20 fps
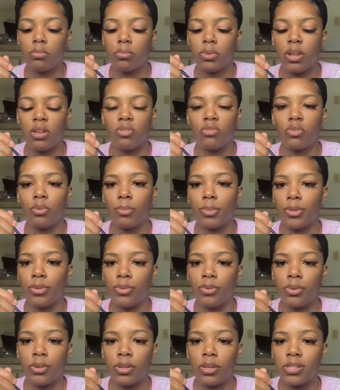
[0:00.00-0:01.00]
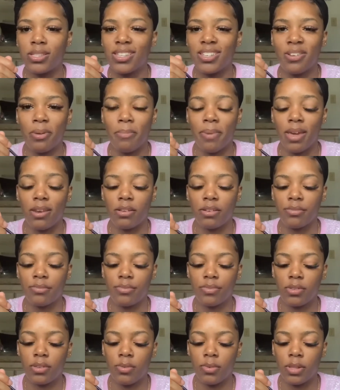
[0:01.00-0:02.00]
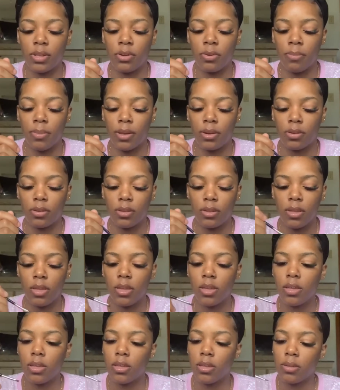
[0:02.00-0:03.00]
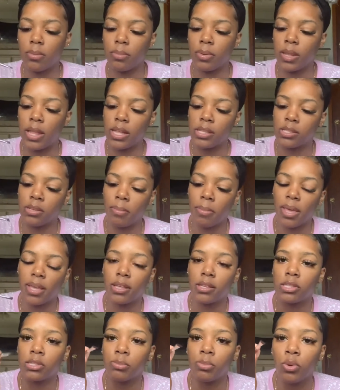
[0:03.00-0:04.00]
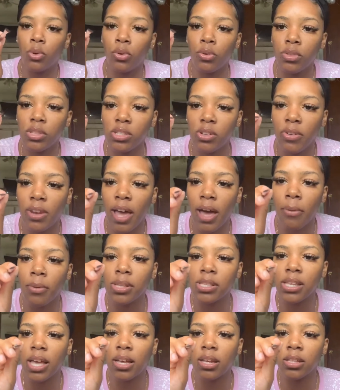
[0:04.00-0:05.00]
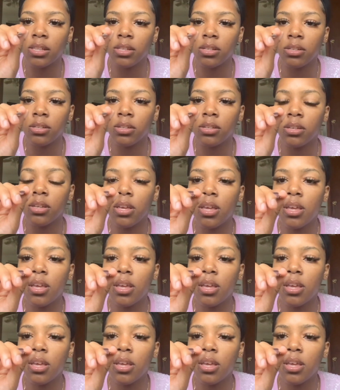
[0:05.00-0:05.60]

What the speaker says: I normally do it. It don't matter. It really don't matter. But like to make it smooth. So now it's like a little.